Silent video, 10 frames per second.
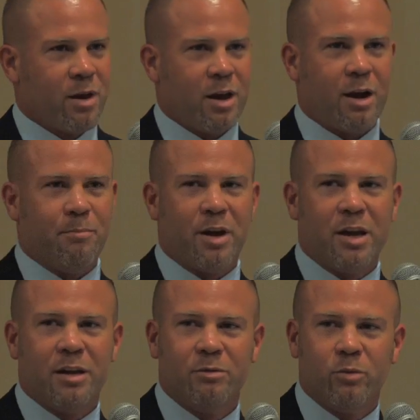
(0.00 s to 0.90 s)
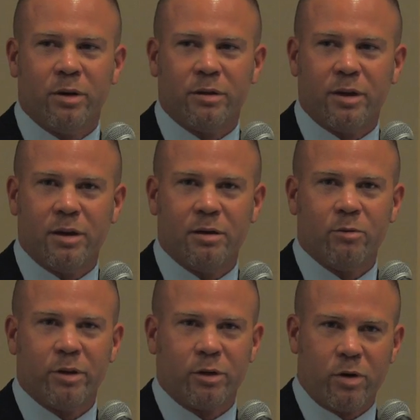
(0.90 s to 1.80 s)
and I'm paying with
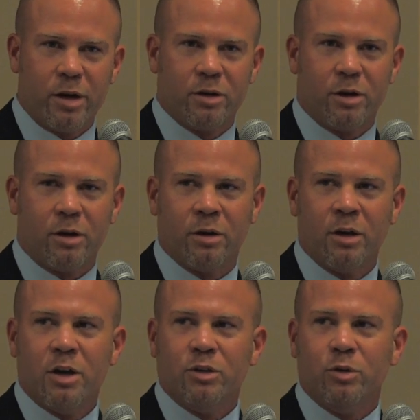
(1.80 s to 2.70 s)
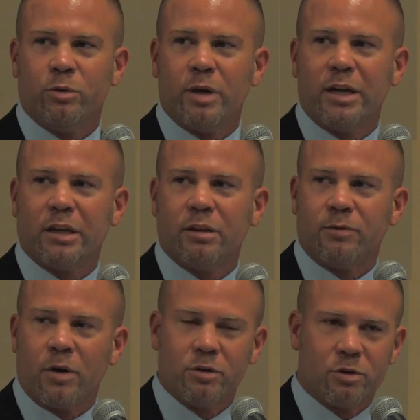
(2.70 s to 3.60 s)
a credit card, do you think at the
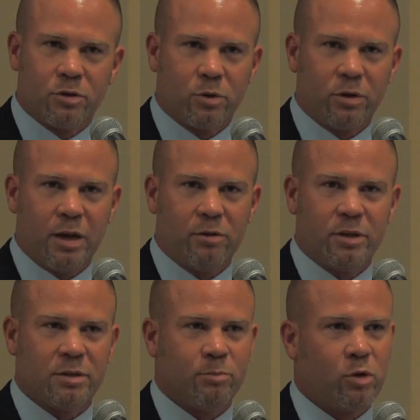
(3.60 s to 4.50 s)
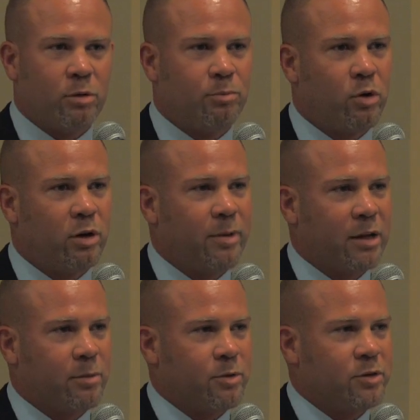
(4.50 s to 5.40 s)
furniture store level, is it more important
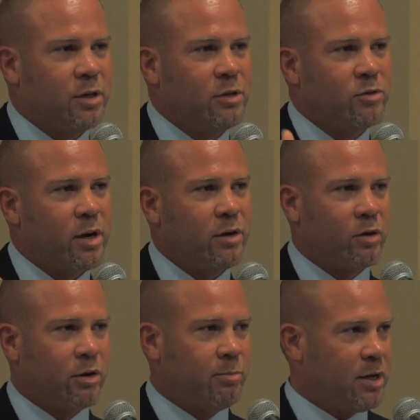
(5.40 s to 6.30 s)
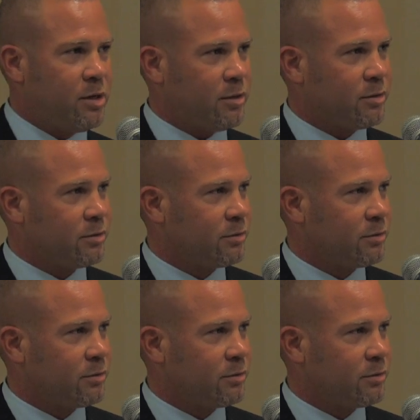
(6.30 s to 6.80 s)
about the percentage rate or the pennies?